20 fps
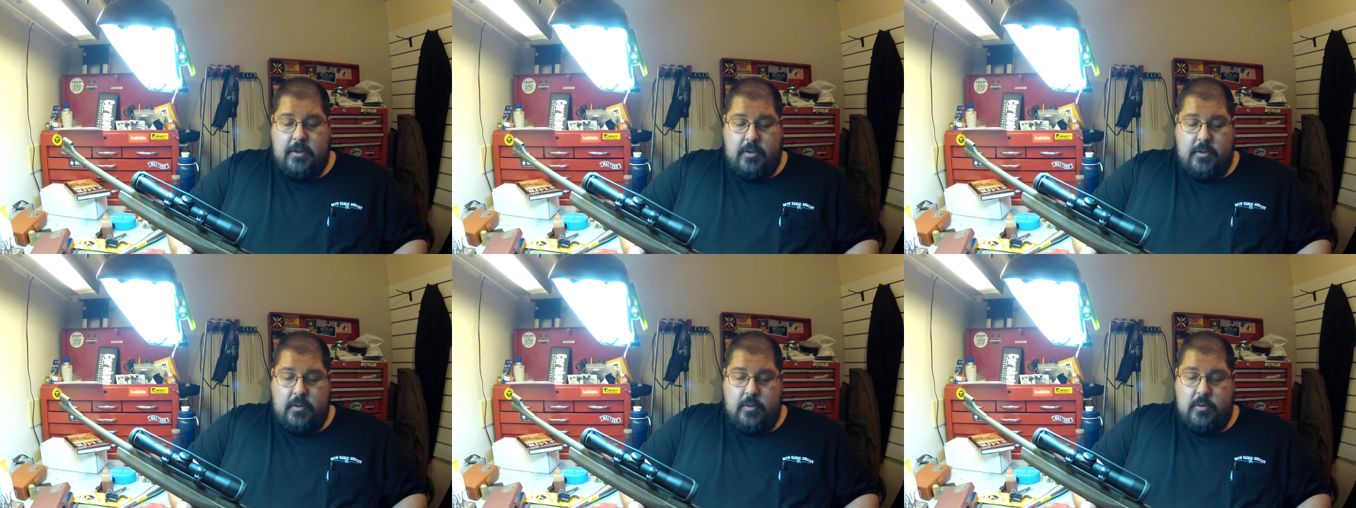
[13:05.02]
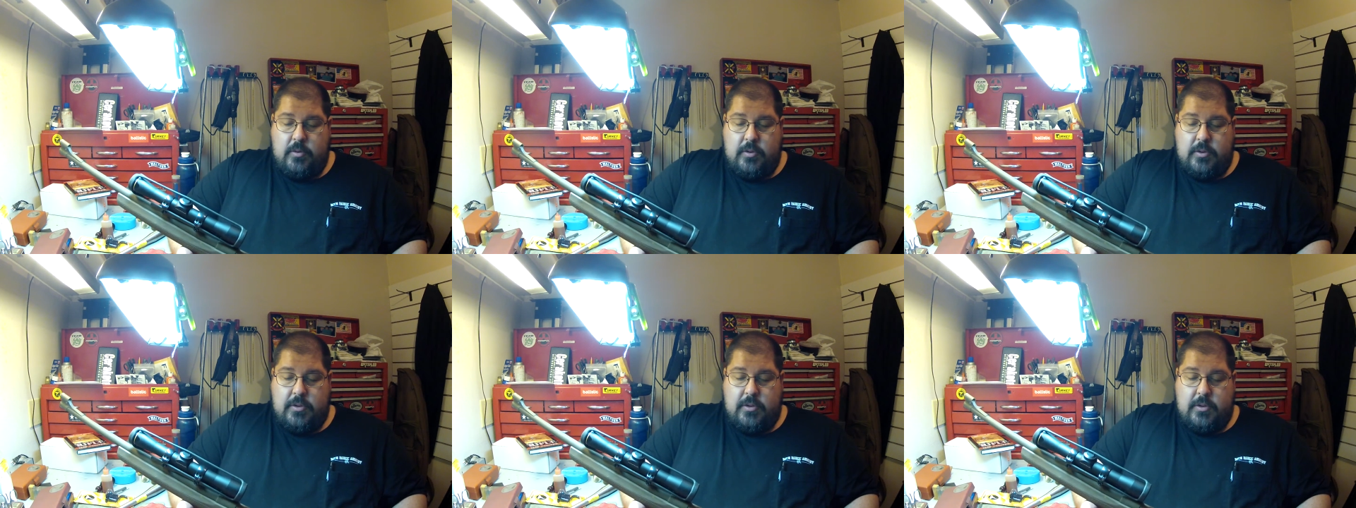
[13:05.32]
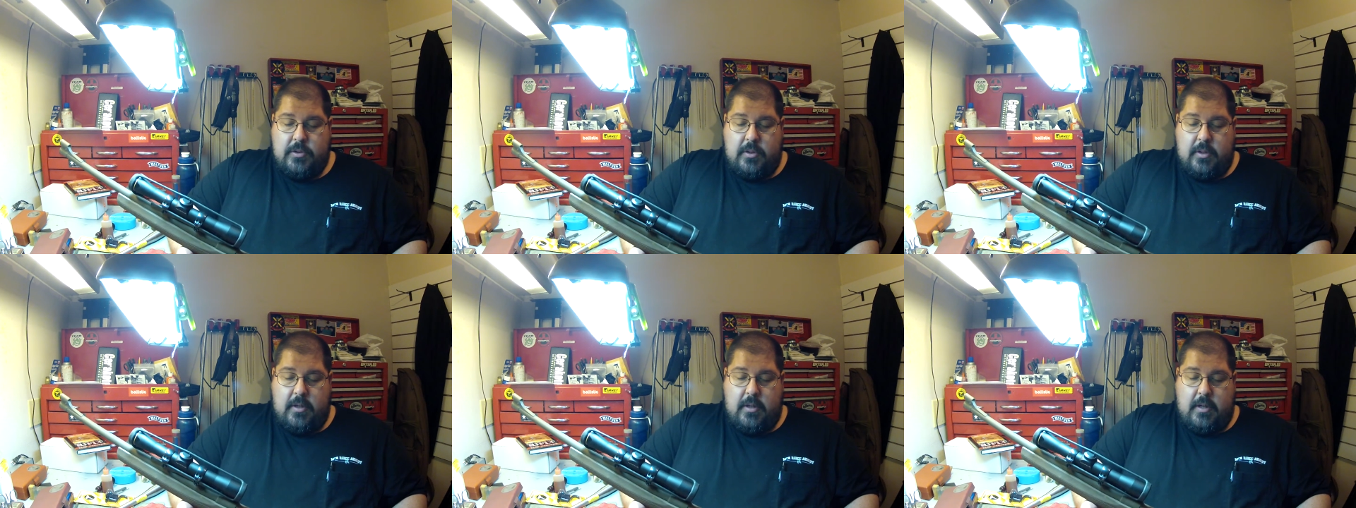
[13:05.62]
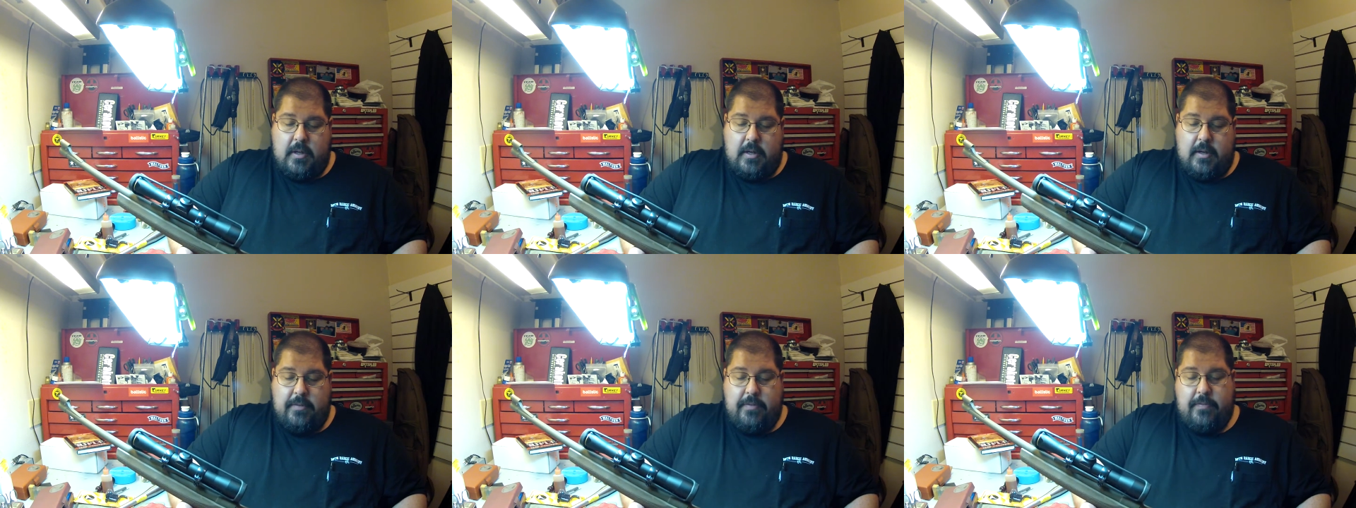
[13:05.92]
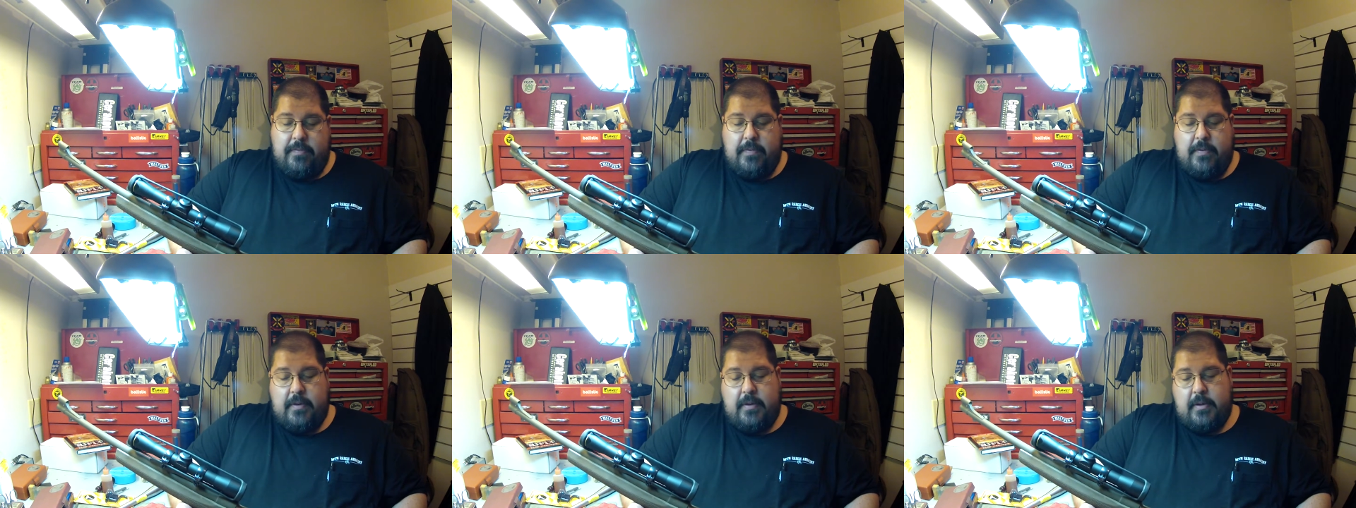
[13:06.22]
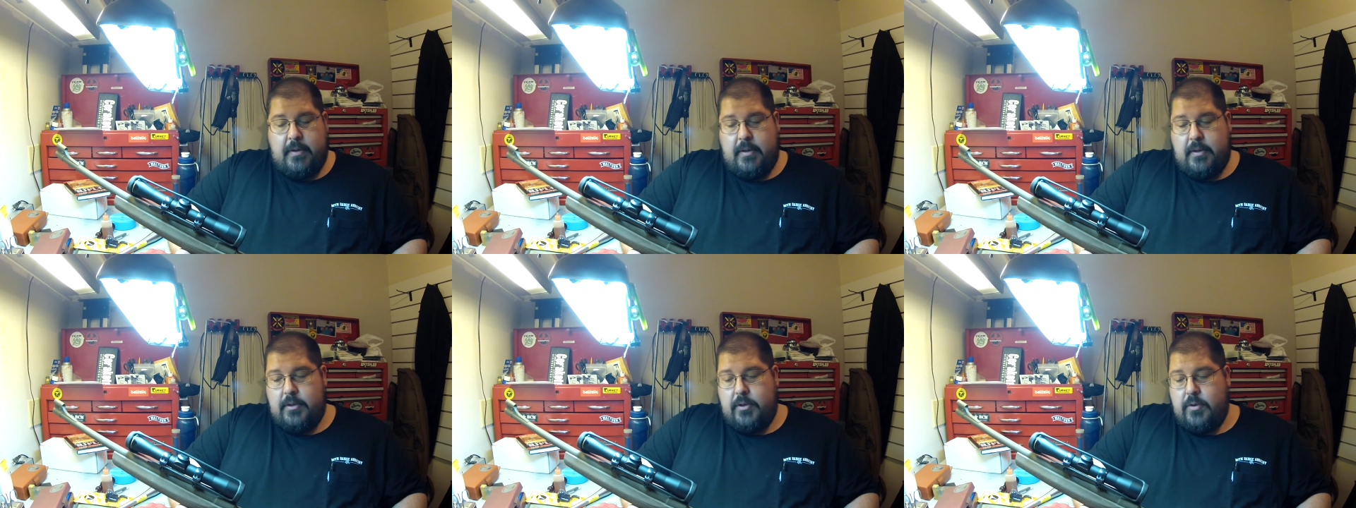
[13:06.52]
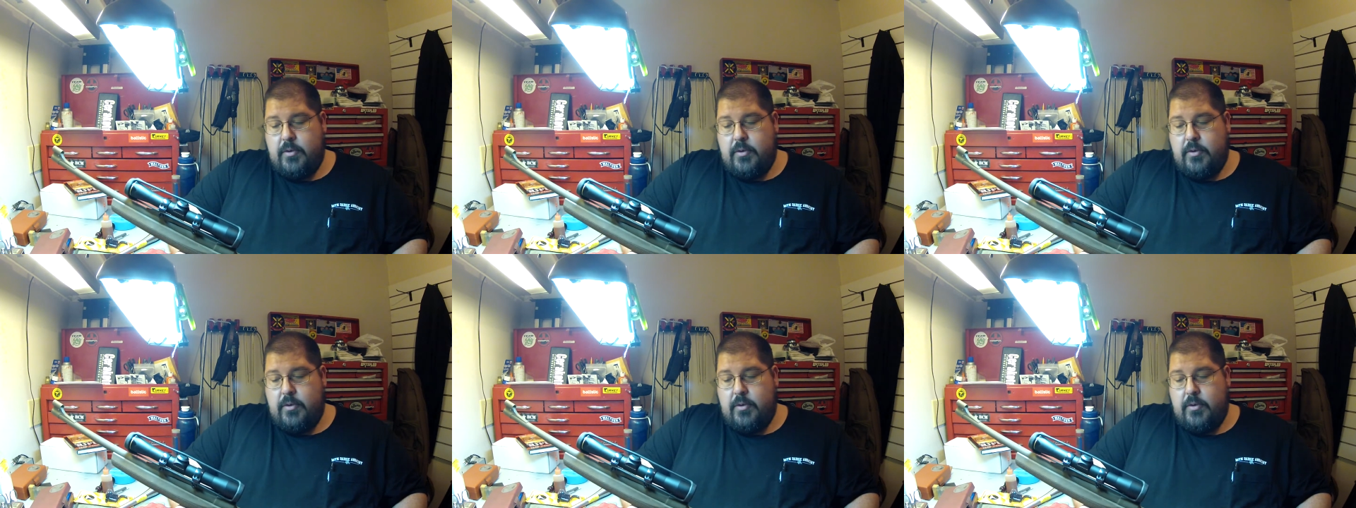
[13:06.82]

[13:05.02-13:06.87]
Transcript: use the